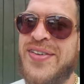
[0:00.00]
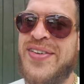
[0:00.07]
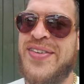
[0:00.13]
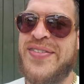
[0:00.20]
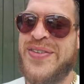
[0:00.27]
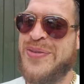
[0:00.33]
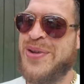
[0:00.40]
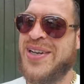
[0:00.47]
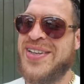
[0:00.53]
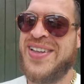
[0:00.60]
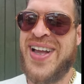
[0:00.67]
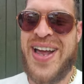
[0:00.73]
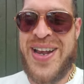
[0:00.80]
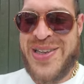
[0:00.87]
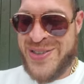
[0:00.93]
And I'm like,
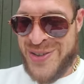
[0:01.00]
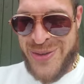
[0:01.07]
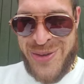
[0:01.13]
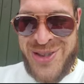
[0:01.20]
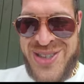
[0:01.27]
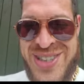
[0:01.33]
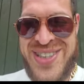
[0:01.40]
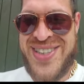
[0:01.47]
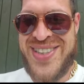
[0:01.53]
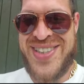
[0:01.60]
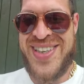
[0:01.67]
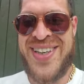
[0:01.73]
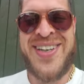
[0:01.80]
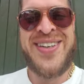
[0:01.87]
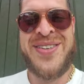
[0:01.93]
nah, that's not what Jesus
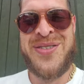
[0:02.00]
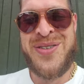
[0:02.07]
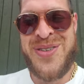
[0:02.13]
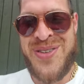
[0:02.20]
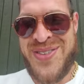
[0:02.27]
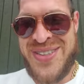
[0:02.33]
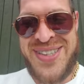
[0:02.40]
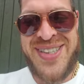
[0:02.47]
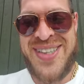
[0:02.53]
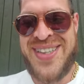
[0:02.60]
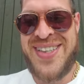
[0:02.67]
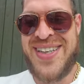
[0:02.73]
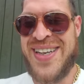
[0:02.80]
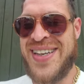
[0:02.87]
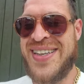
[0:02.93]
said. You know what I'm
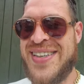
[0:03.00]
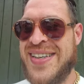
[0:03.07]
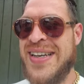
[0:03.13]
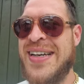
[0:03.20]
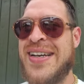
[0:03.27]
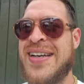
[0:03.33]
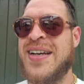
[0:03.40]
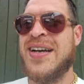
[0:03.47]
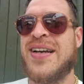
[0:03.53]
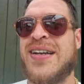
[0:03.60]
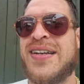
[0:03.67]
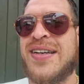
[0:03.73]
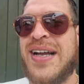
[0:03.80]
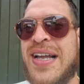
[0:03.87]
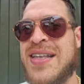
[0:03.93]
saying? Like,
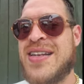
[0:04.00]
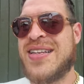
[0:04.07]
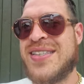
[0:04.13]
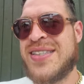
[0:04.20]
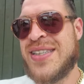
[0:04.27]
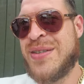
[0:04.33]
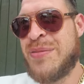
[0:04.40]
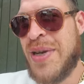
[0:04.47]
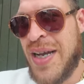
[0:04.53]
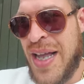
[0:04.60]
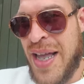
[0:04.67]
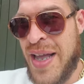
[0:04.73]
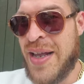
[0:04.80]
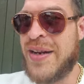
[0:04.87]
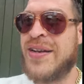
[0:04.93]
and then I see him
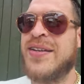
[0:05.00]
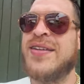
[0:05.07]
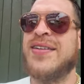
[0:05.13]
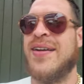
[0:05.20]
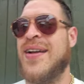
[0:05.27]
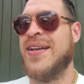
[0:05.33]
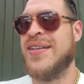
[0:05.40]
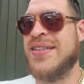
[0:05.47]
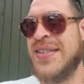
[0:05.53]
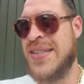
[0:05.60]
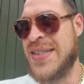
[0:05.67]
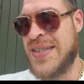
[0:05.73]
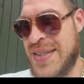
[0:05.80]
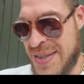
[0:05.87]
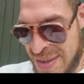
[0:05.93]
again, and he
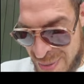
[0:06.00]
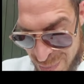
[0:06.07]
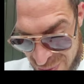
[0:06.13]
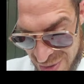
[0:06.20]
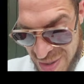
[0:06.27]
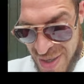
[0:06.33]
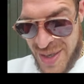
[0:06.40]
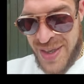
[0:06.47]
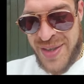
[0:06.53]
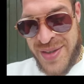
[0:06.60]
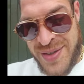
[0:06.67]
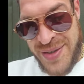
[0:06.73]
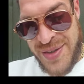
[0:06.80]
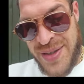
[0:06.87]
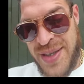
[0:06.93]
says the same again,
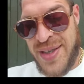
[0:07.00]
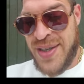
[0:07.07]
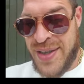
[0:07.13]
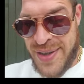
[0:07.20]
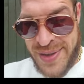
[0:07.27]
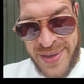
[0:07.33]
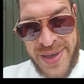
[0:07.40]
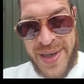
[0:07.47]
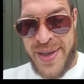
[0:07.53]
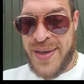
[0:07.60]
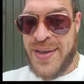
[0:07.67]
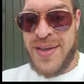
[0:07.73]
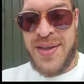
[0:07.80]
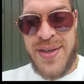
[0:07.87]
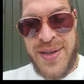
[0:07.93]
and
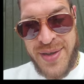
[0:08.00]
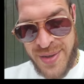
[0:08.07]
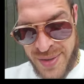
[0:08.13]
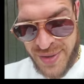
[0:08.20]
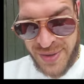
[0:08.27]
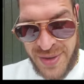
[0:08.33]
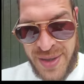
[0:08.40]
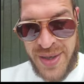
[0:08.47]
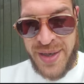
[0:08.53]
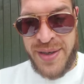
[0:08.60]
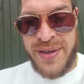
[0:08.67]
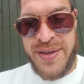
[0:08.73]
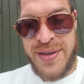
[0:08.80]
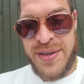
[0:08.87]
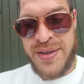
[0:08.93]
again, and again.